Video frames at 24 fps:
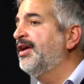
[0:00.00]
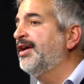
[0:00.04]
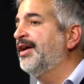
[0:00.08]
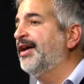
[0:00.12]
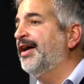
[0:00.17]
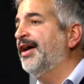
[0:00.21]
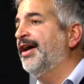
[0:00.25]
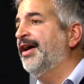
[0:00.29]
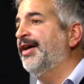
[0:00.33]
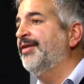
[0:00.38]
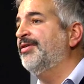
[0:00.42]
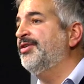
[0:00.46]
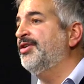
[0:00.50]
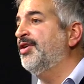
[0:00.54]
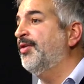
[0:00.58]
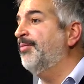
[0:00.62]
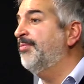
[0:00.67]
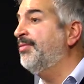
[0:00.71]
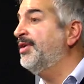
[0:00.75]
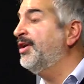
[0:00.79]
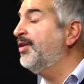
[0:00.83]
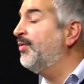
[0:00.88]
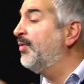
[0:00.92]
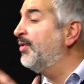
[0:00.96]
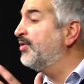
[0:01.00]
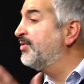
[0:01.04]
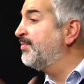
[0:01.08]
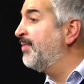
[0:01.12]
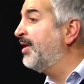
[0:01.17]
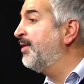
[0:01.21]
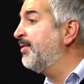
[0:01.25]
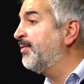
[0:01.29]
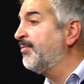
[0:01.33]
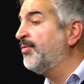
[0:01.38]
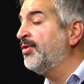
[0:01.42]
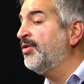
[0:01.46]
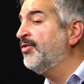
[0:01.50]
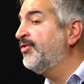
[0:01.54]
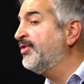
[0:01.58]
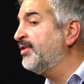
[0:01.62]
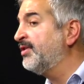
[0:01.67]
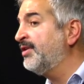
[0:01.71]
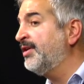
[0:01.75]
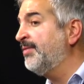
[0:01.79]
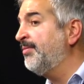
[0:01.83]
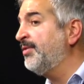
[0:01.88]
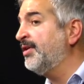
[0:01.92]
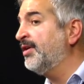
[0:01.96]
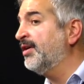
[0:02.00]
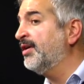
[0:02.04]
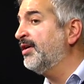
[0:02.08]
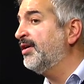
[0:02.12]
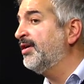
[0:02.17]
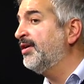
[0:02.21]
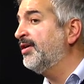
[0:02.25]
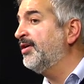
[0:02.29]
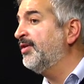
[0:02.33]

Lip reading: Be it what might emerge in Libya.